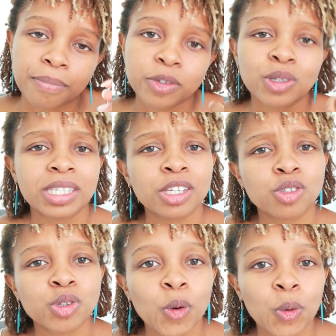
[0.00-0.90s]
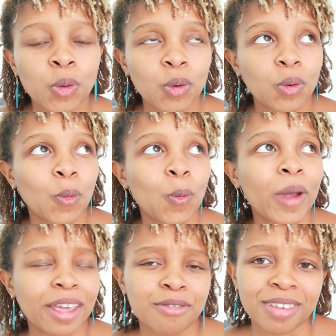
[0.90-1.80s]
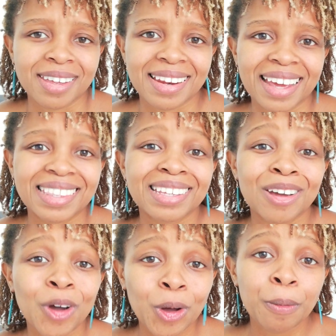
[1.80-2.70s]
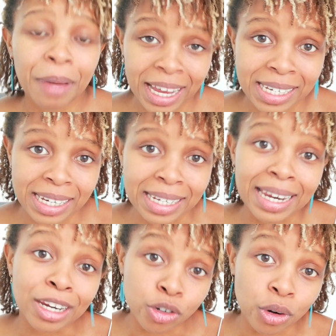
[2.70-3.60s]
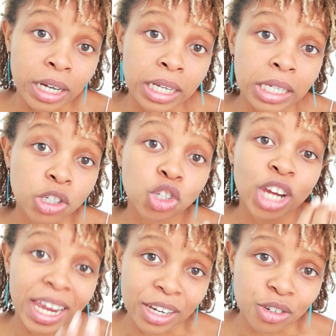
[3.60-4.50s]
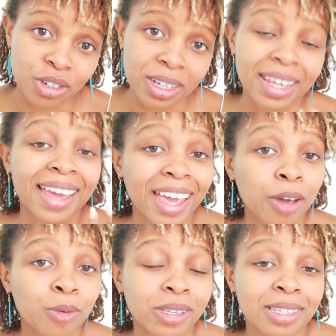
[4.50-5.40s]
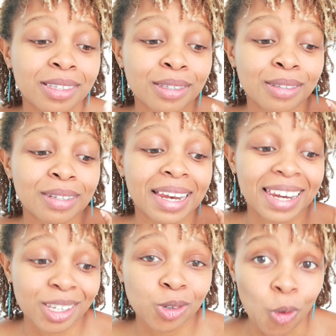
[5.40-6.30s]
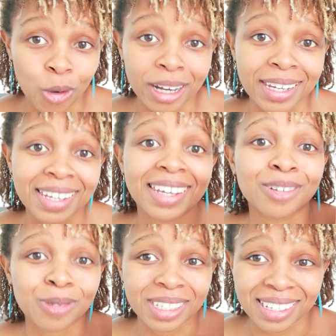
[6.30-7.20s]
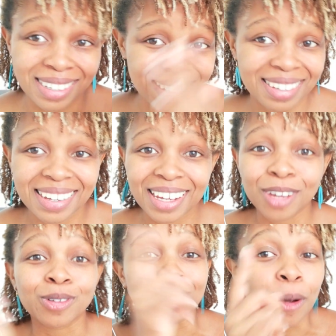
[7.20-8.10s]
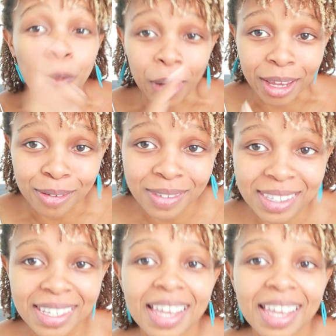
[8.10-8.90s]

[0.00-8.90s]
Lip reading: to see it so wavy. Like the curl pattern literally changed. The hair was less coily and it was like waves.